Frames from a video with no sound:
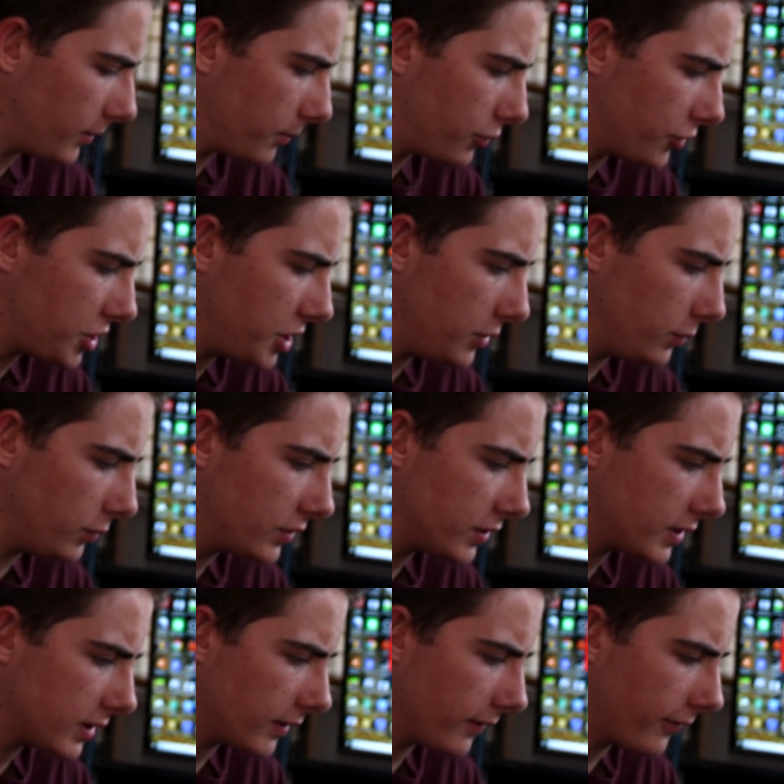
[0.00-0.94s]

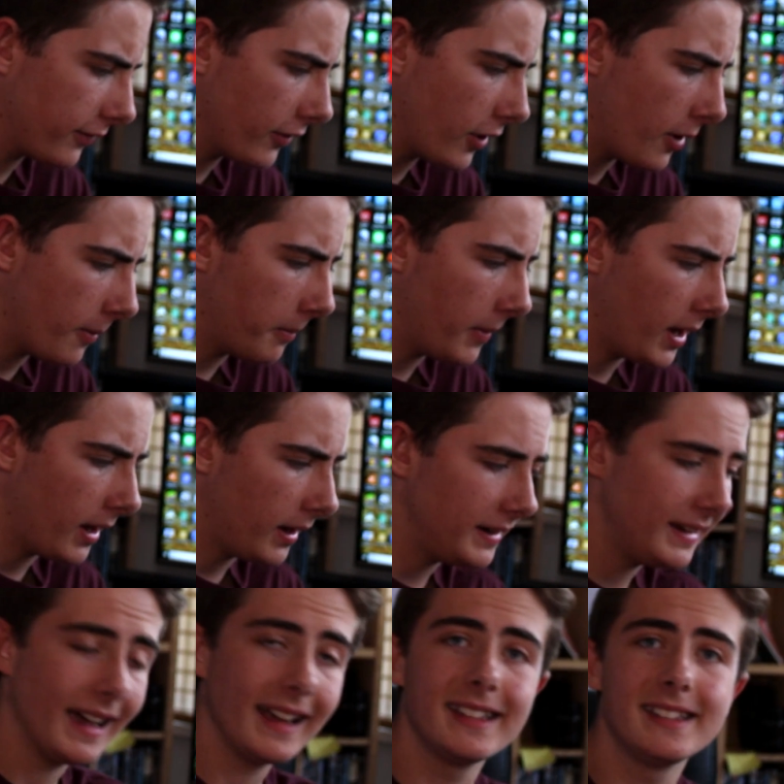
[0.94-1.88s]
produced from
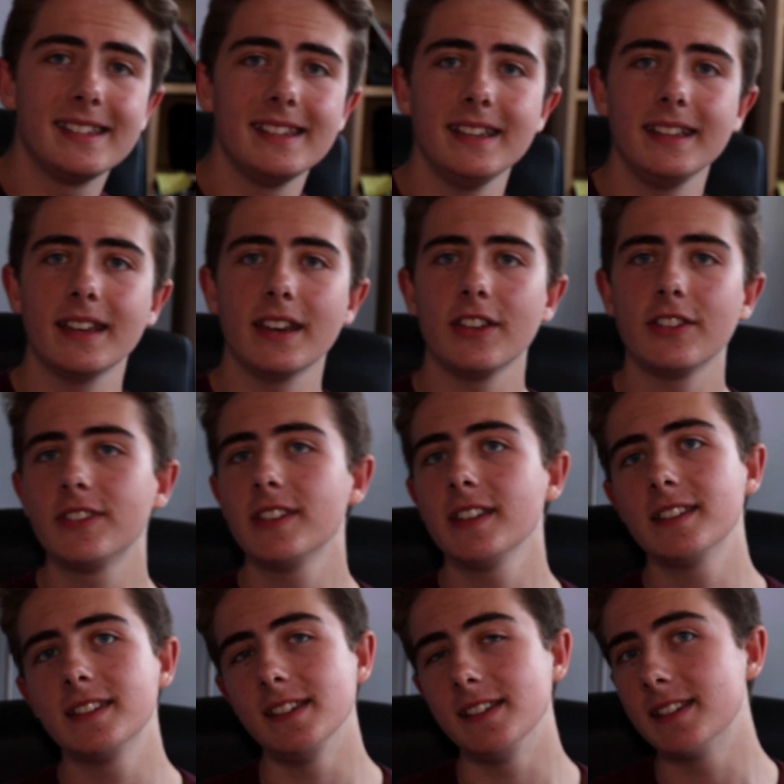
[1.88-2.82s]

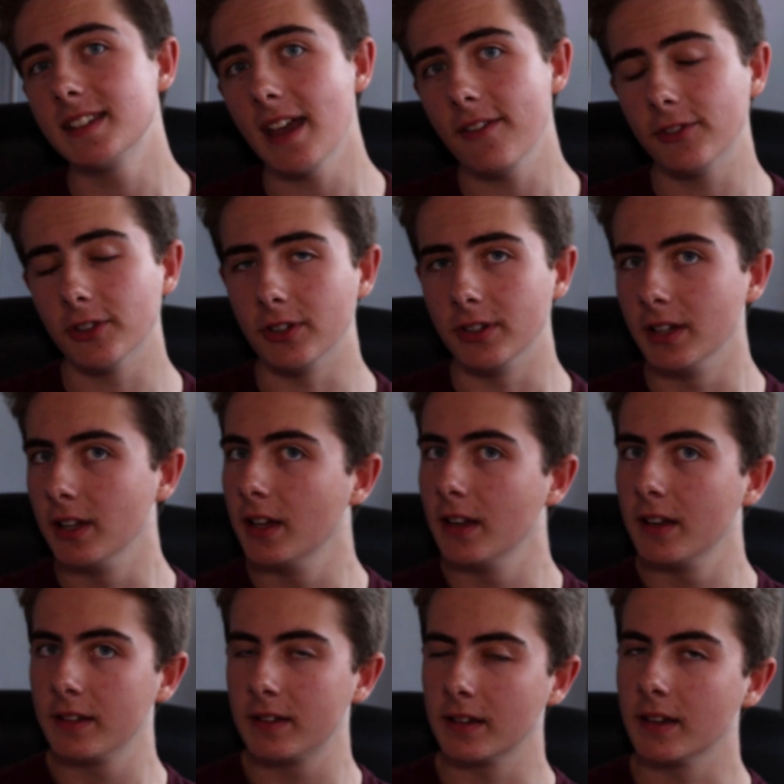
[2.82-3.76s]
1967
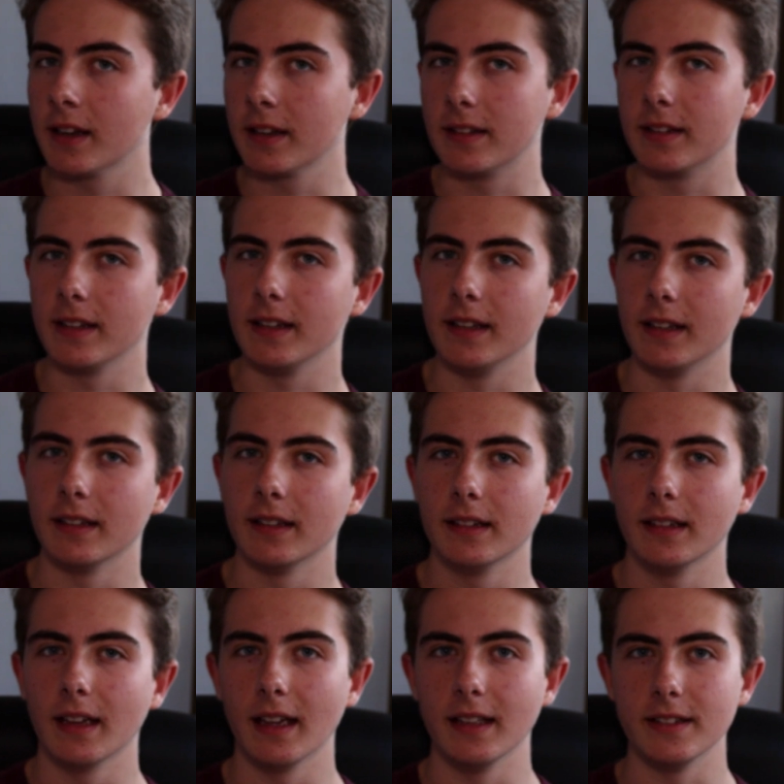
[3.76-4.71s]
to
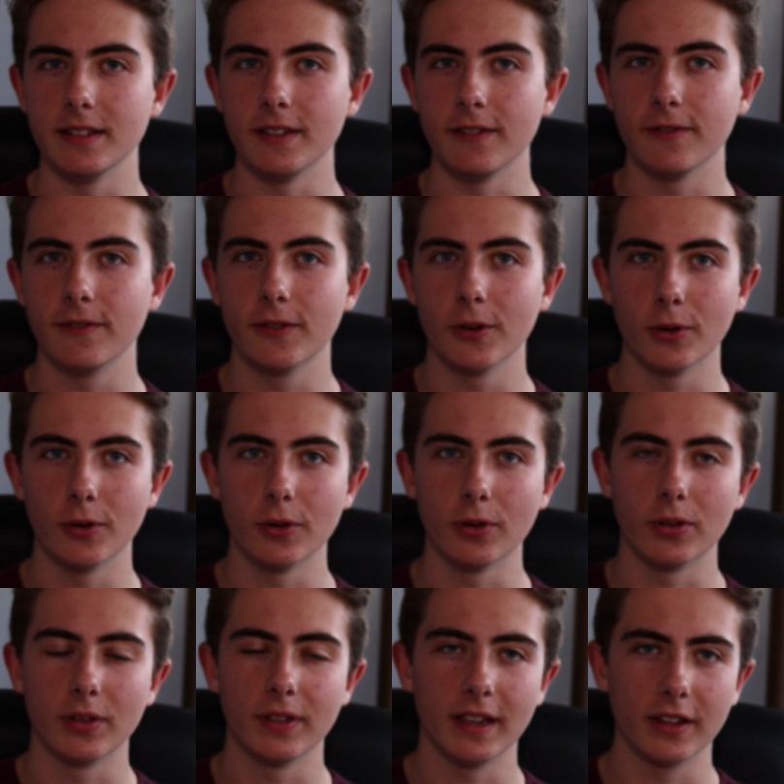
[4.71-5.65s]

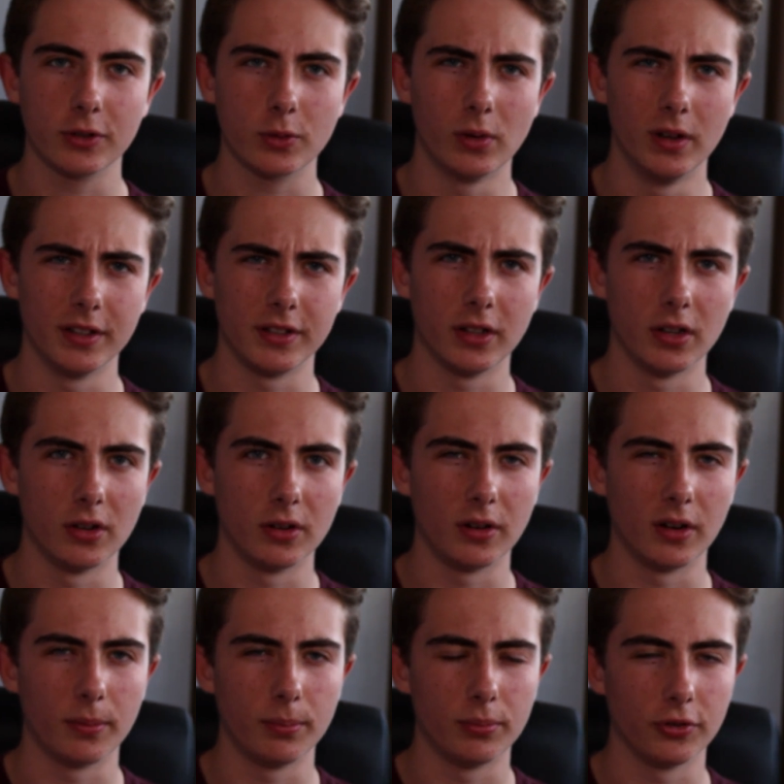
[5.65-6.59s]
1984. That's quite a
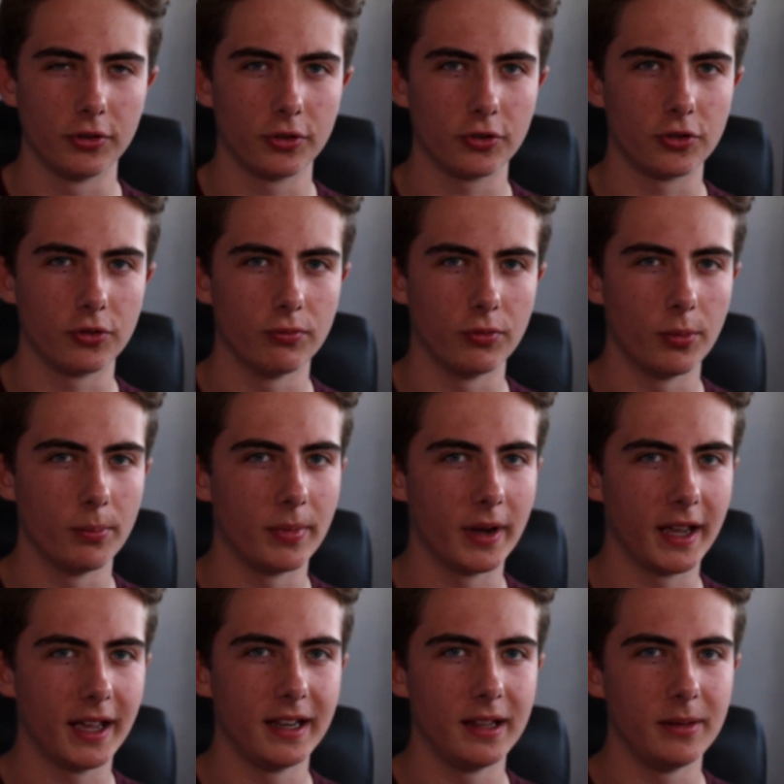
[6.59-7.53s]
long production run
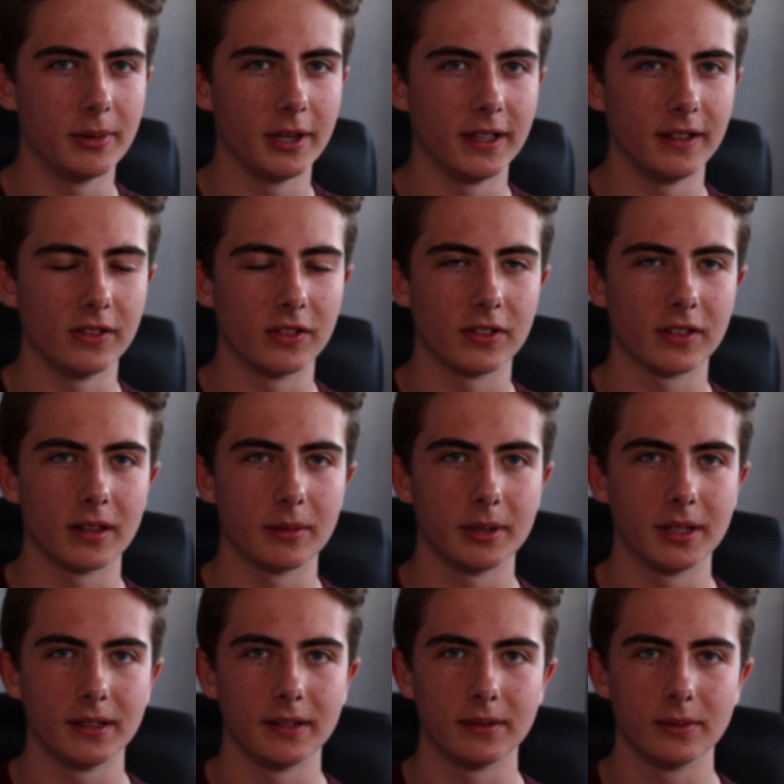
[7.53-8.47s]
by any means. I
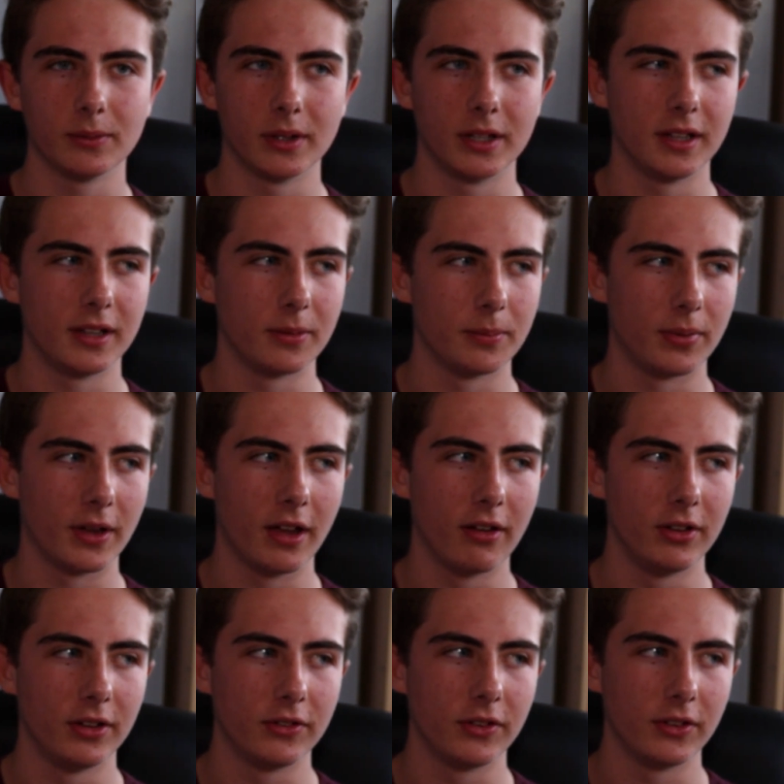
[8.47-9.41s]
mean, when you
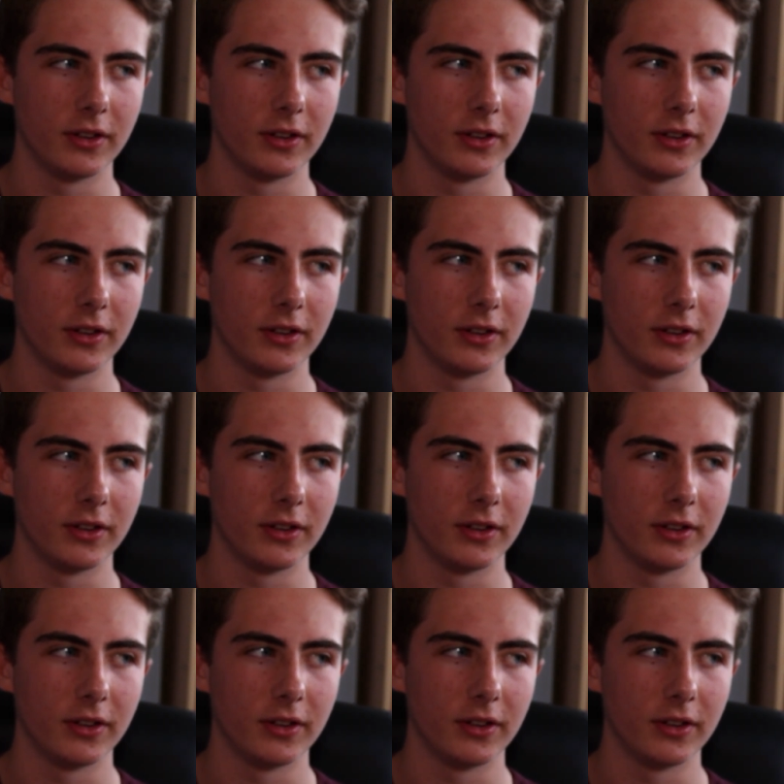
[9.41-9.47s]
compare it to